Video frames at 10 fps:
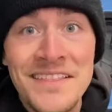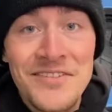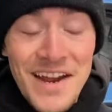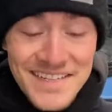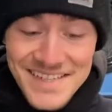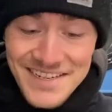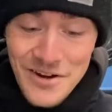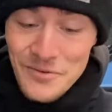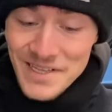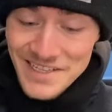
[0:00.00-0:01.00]
in the United States. I
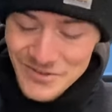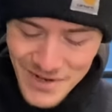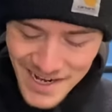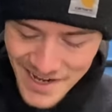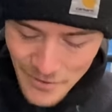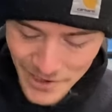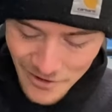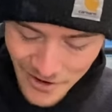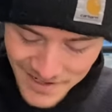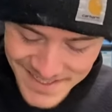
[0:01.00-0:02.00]
really do not know in
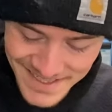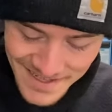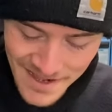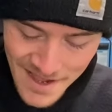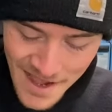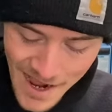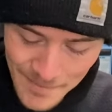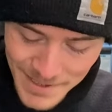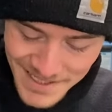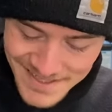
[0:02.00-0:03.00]
all honesty, uh,
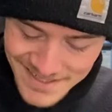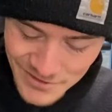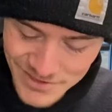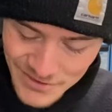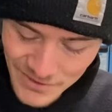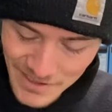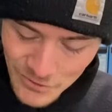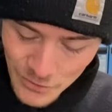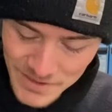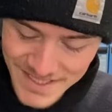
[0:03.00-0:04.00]
but it is still certainly
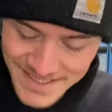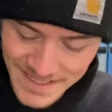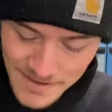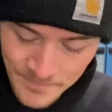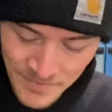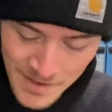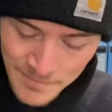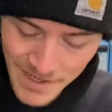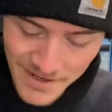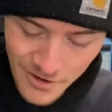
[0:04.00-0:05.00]
cool to see.
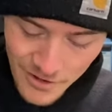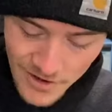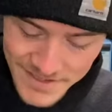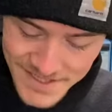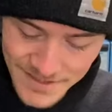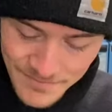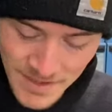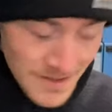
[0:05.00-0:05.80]
But in all honesty,